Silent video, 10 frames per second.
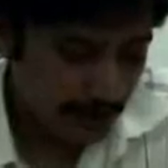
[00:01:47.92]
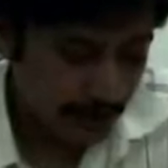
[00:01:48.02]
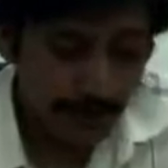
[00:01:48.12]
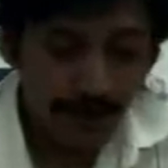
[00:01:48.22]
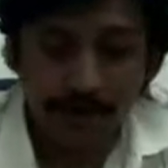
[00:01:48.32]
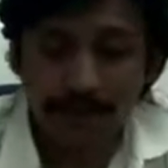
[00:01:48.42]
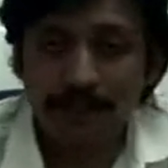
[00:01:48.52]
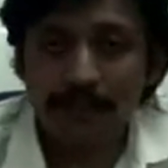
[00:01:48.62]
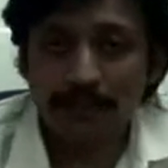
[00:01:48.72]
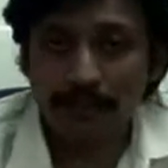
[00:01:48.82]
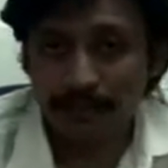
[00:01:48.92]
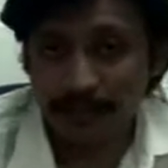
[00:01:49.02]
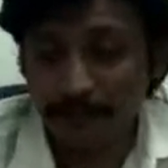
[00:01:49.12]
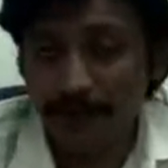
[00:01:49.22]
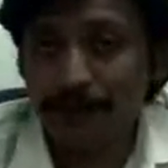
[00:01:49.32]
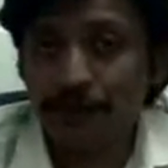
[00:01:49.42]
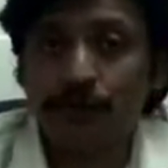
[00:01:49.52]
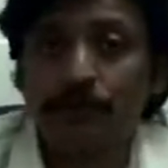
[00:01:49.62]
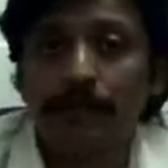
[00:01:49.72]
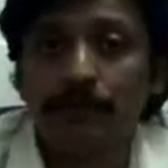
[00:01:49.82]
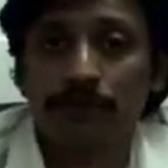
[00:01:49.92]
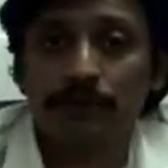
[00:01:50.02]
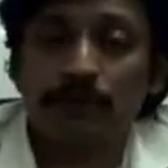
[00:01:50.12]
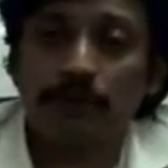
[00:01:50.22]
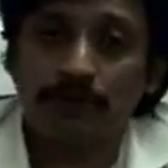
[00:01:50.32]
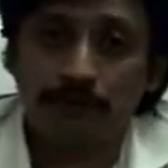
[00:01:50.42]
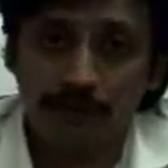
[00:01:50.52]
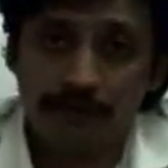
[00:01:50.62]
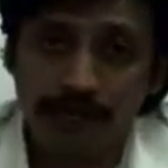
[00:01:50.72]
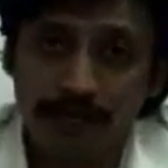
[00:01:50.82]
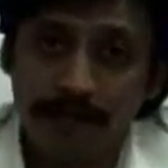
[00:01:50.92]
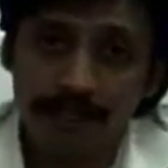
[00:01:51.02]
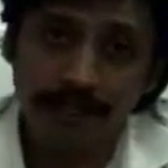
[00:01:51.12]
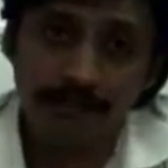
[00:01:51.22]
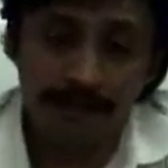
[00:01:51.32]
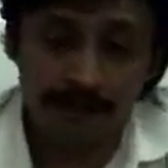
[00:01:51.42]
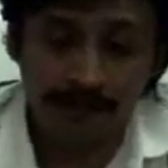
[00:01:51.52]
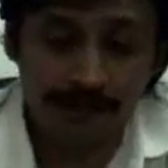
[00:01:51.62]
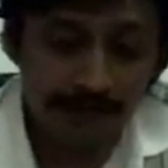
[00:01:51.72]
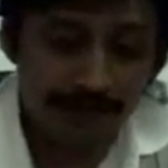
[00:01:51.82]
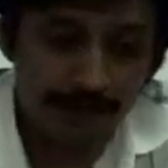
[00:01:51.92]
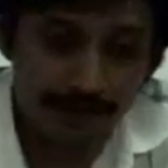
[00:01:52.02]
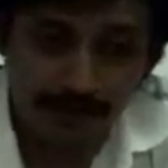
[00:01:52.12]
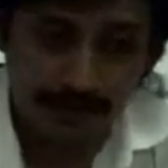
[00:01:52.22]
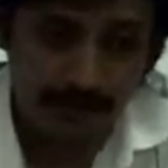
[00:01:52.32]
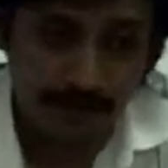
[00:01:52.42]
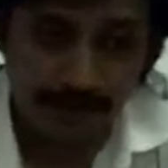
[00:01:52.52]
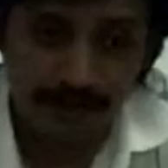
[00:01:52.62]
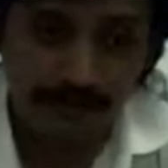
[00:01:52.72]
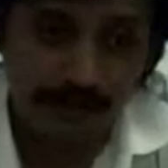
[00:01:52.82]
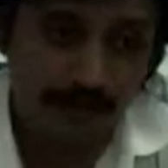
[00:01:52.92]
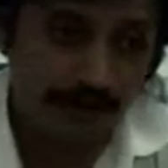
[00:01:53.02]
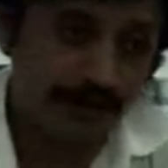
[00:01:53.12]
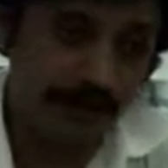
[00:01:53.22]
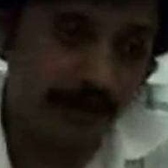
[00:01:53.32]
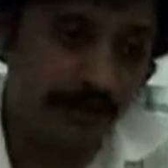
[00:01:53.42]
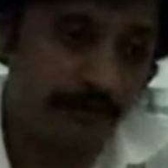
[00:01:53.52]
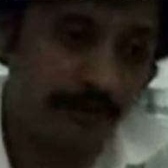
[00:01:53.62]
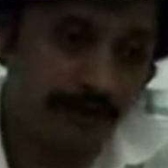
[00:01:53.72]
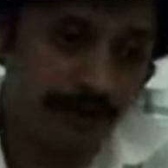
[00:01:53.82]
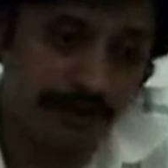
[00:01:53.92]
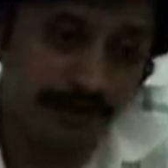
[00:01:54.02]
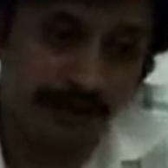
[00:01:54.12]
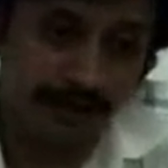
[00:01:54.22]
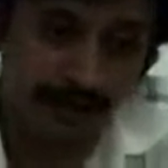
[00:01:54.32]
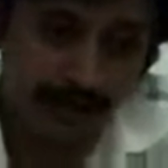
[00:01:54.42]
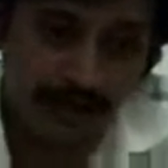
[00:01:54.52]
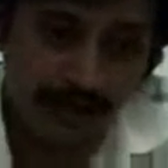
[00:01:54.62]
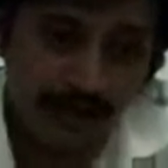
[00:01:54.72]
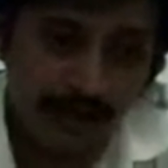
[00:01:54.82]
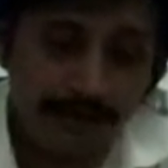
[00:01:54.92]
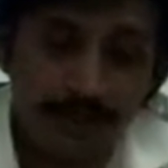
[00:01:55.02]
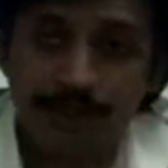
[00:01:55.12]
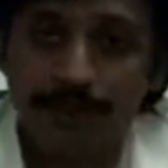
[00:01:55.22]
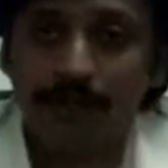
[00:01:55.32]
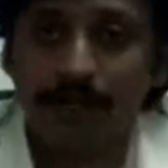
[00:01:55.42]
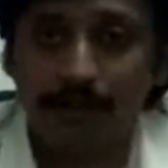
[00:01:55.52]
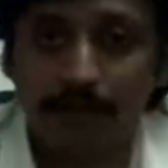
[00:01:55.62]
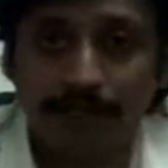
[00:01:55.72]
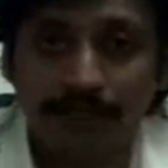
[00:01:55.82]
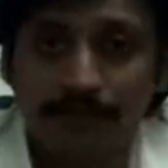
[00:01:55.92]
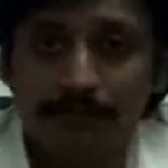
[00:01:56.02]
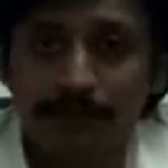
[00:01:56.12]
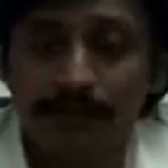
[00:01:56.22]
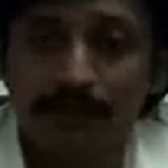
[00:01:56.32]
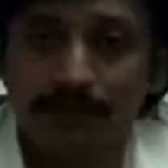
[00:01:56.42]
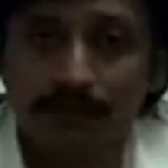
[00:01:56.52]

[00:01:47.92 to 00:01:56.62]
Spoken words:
The main reason this marriage took place was because of Dr. Rangabhasham and his wife Mrs. Chitra Rangabhasham, because the girl is Mrs. Chitra Rangabhasham's